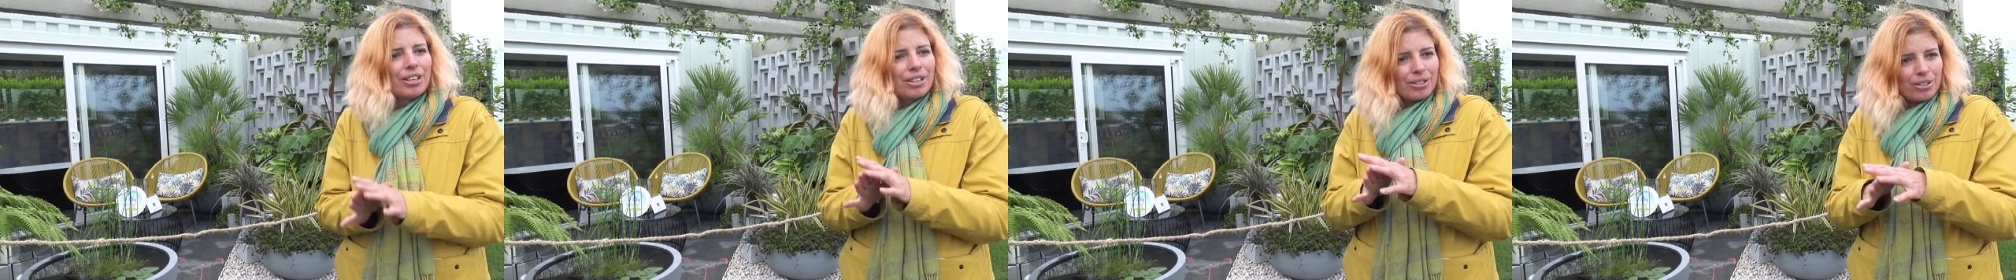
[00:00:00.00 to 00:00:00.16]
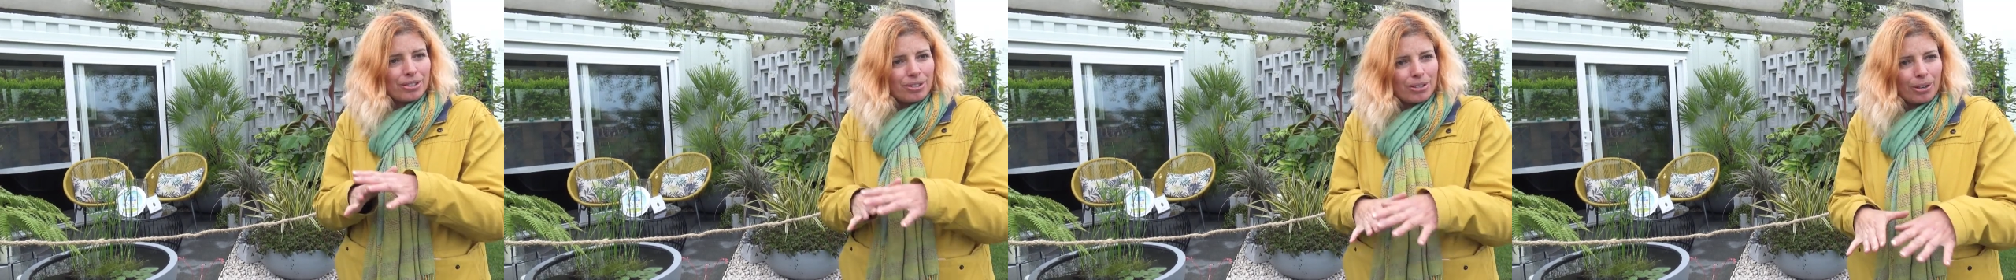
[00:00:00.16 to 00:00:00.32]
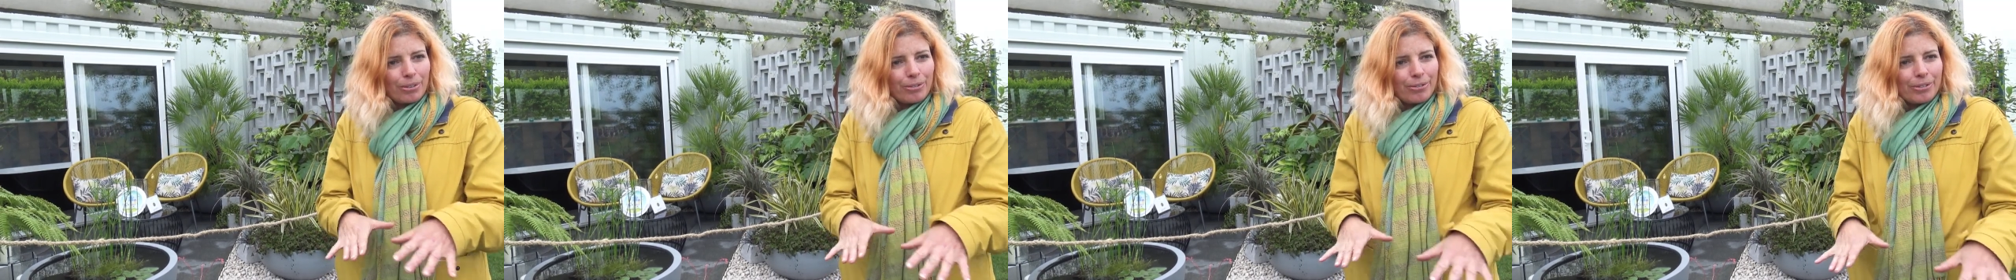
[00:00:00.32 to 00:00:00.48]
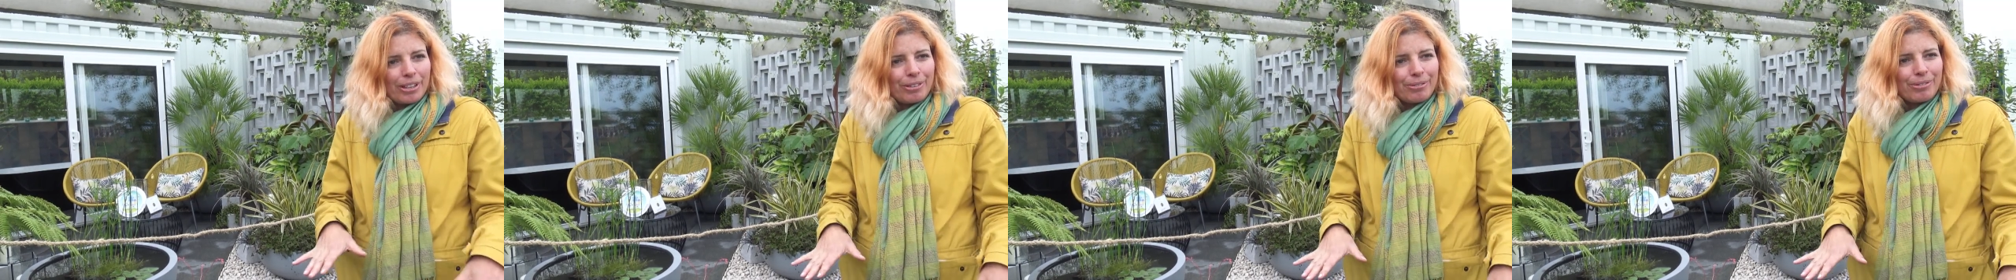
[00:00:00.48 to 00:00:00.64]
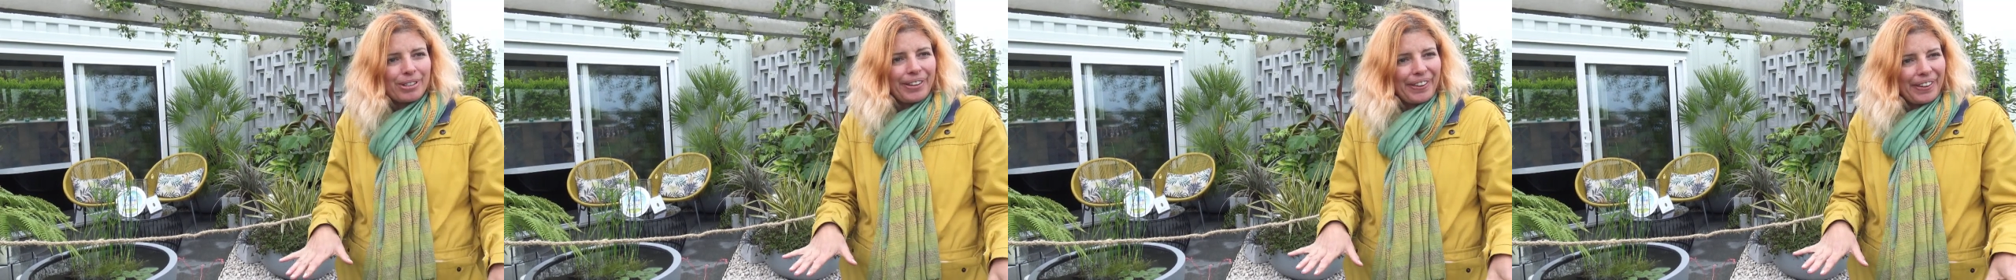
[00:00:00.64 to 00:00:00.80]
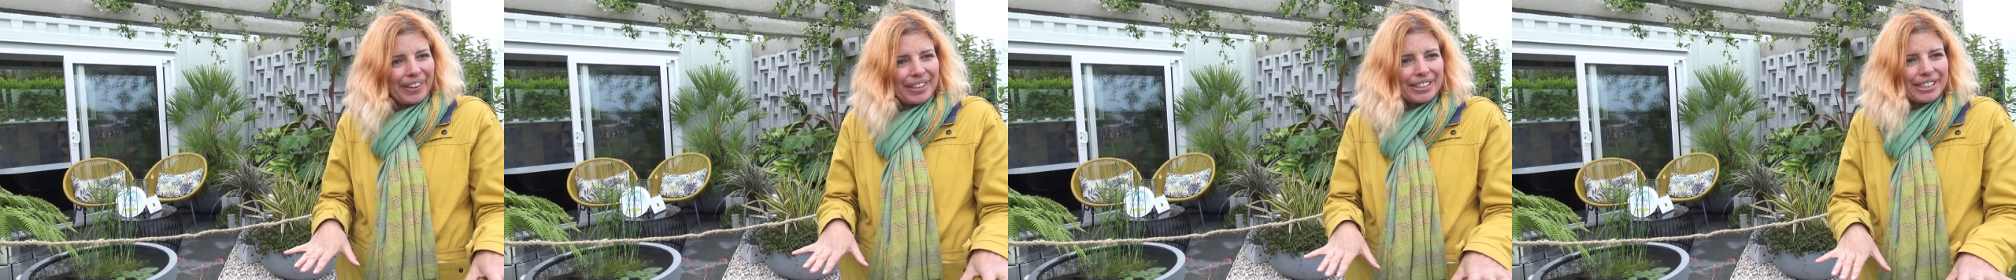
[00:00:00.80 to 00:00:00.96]
soften
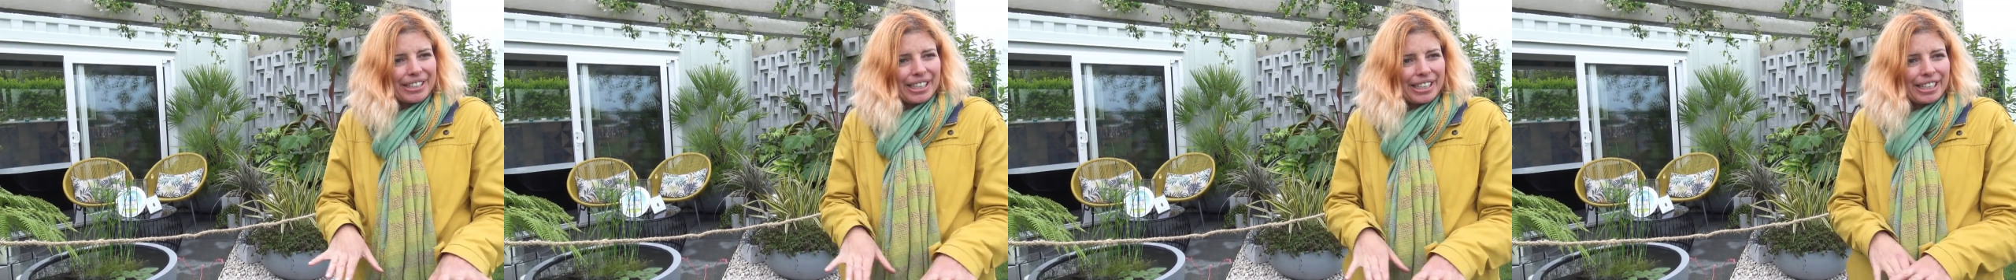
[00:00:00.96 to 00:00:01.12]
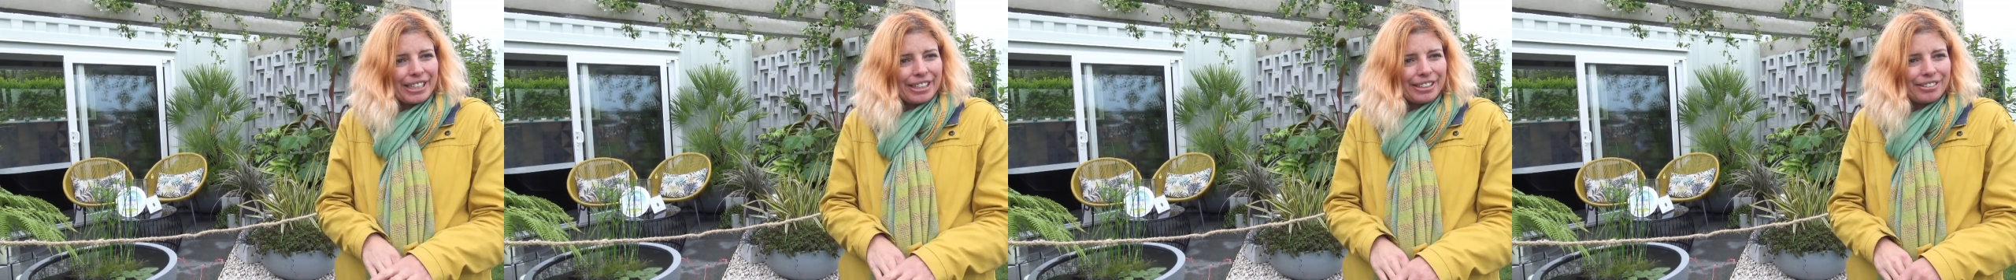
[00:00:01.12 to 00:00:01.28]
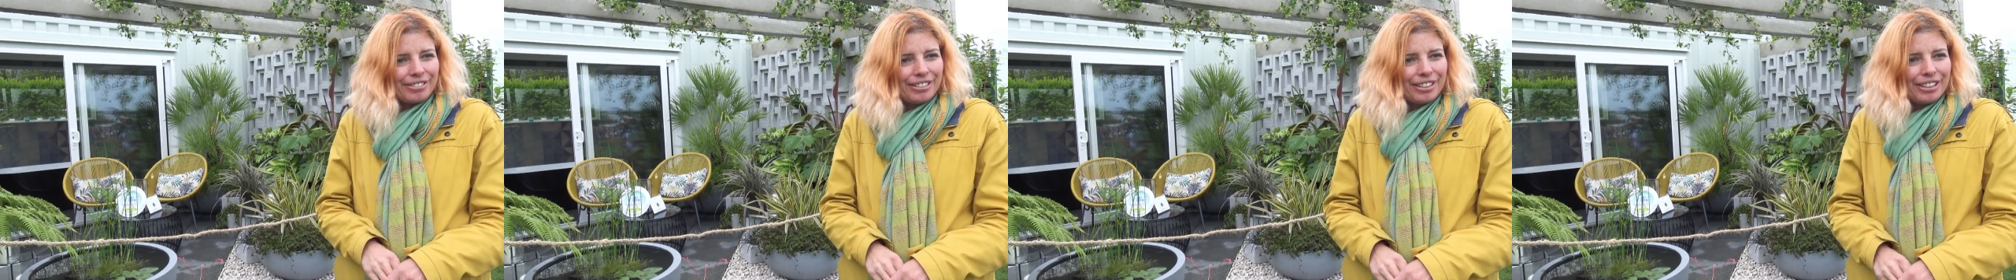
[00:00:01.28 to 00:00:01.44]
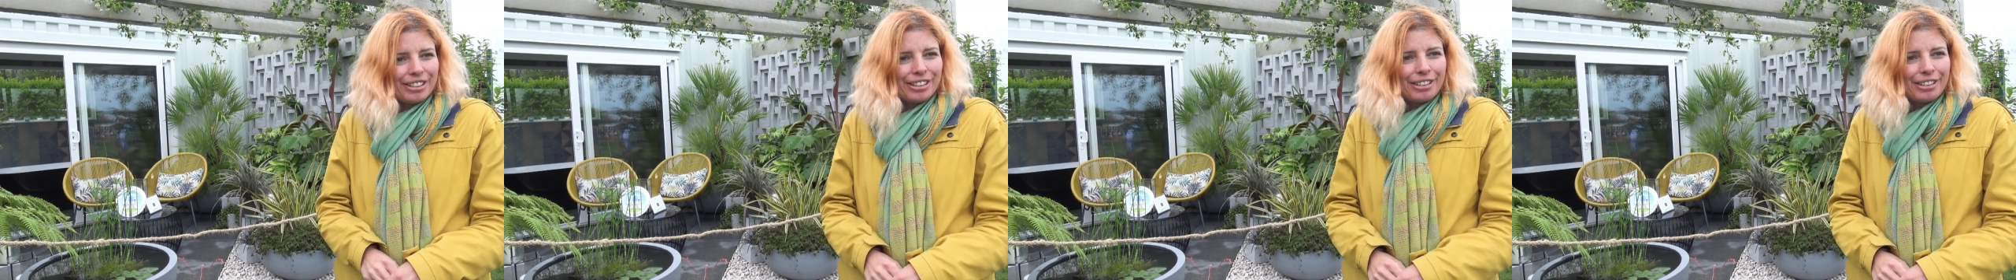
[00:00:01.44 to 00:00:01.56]
everything down,